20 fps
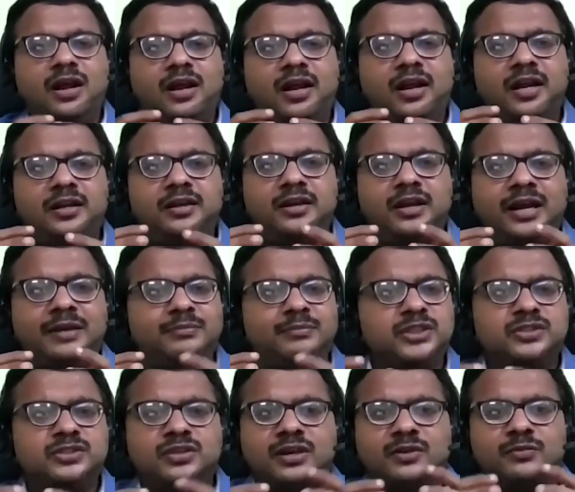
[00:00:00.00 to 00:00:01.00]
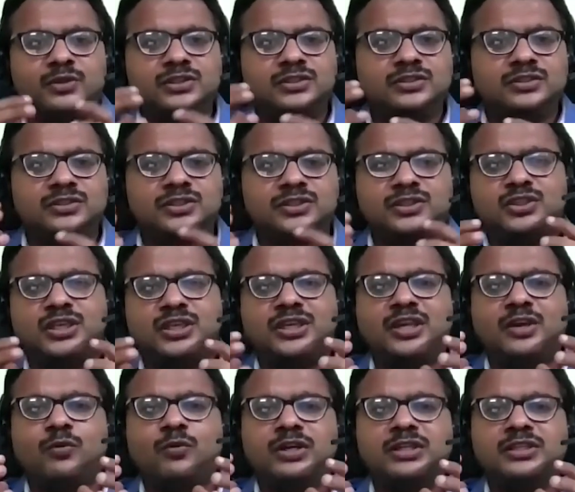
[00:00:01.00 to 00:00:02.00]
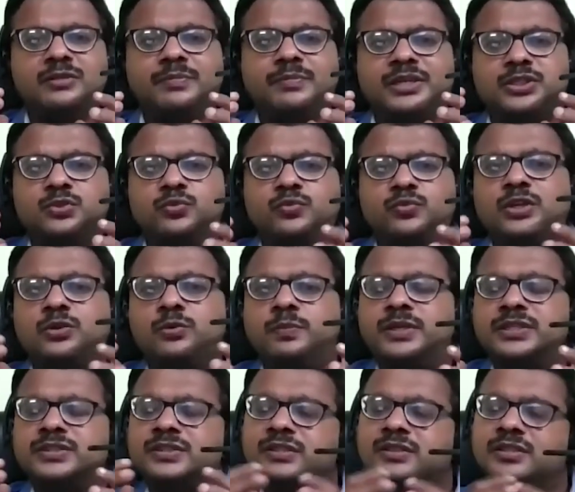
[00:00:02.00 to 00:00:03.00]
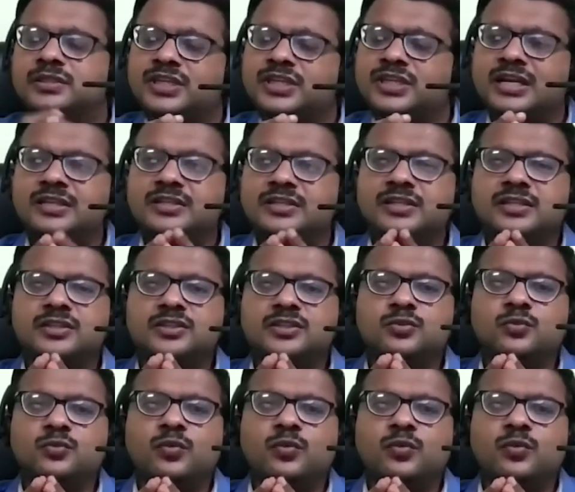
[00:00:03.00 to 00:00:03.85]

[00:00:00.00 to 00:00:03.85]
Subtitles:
And I was just thinking, what is the best way to present the challenges?